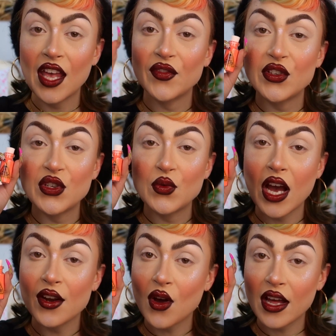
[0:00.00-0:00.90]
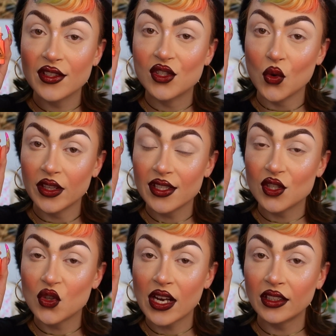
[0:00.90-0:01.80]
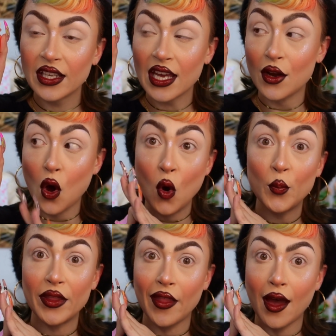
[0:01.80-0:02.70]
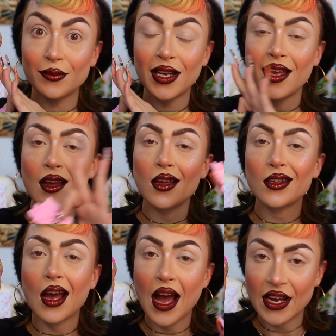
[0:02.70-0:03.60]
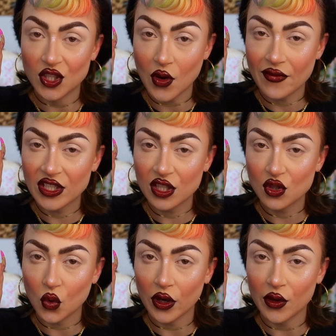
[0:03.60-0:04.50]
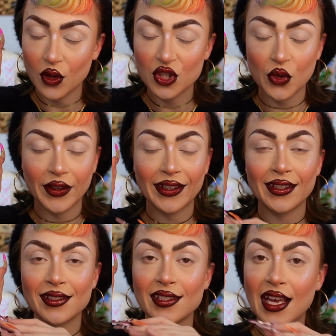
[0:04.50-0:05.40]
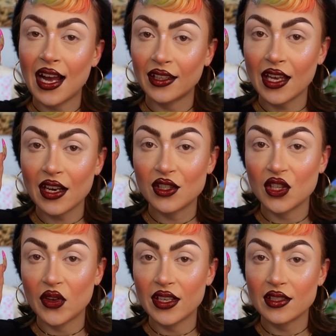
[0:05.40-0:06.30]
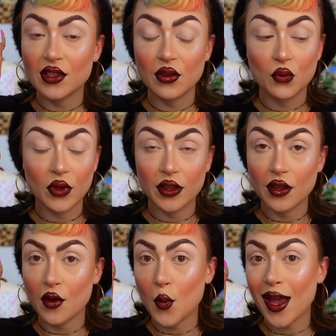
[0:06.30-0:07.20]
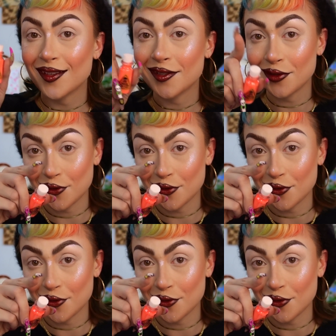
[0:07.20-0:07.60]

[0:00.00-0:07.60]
If you do not know how to store these correctly and open them, I do have a tutorial showing exactly how to do it with no mess.